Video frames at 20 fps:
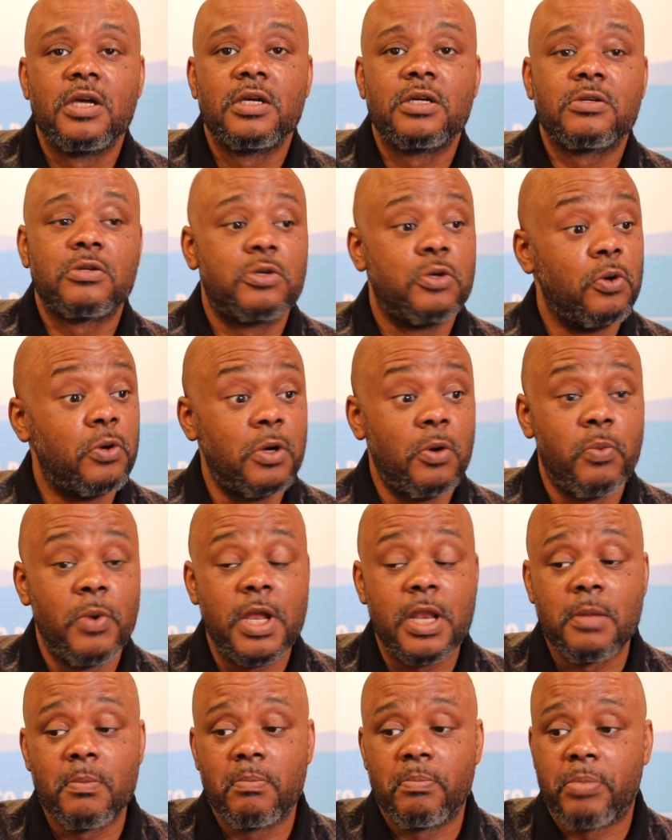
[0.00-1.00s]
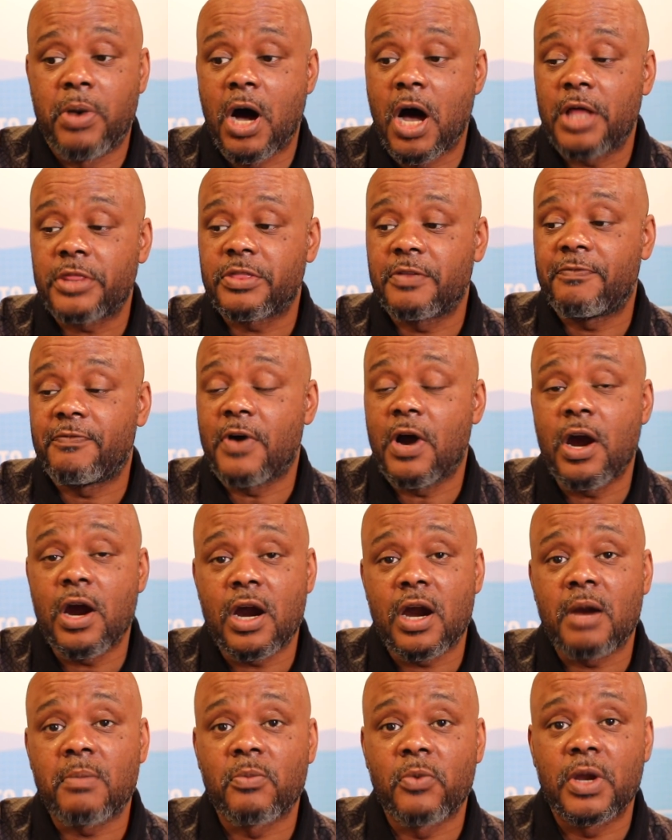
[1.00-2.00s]
Google went and bought the
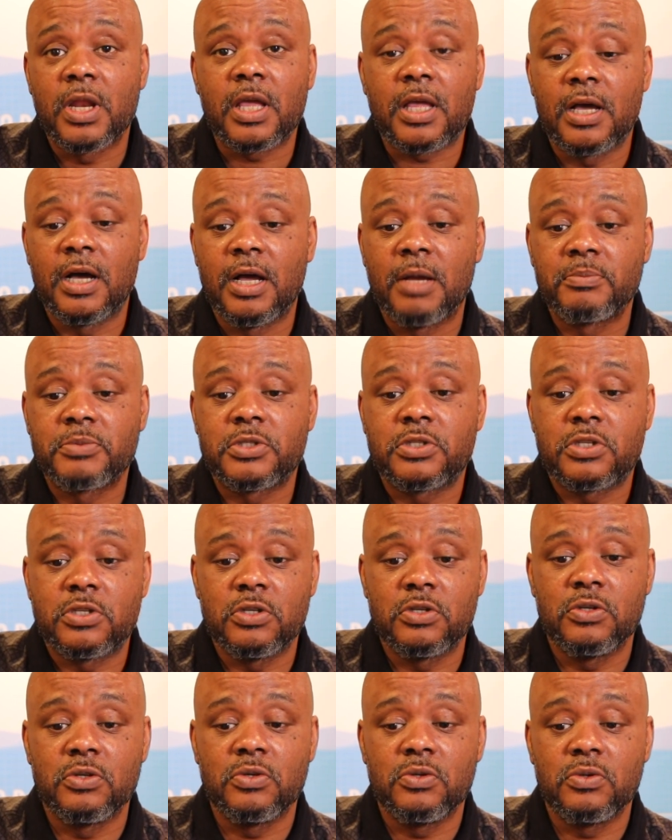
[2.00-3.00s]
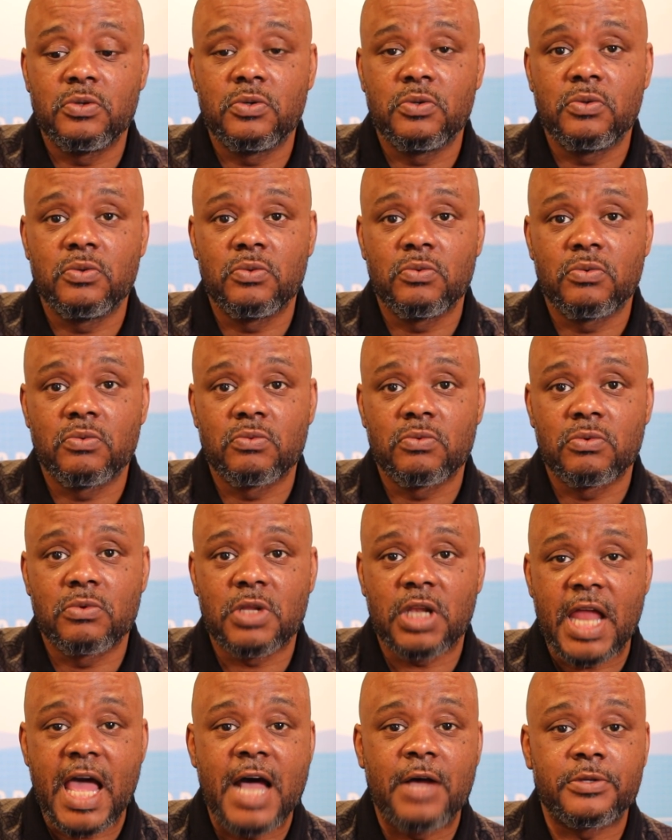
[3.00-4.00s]
farm when it comes to
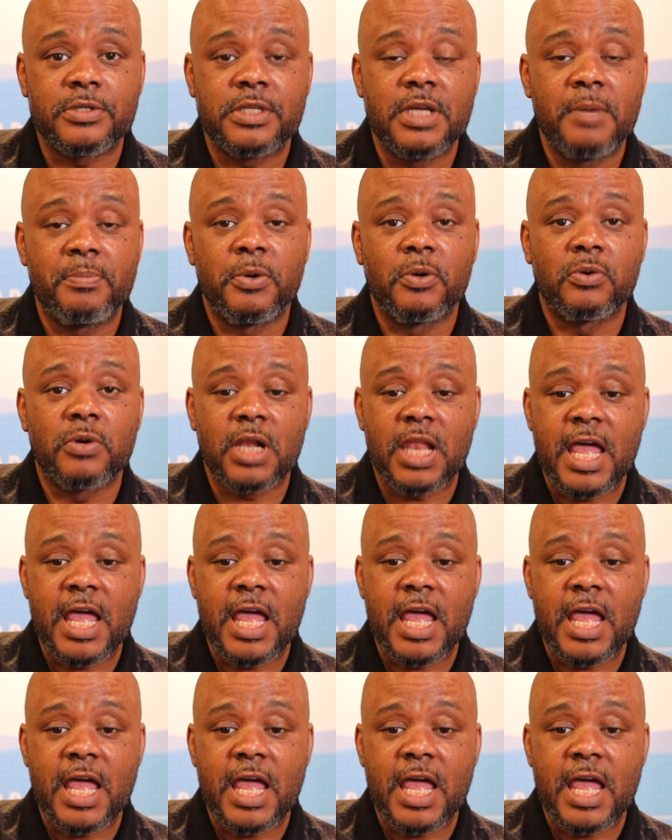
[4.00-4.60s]
CloudSimple.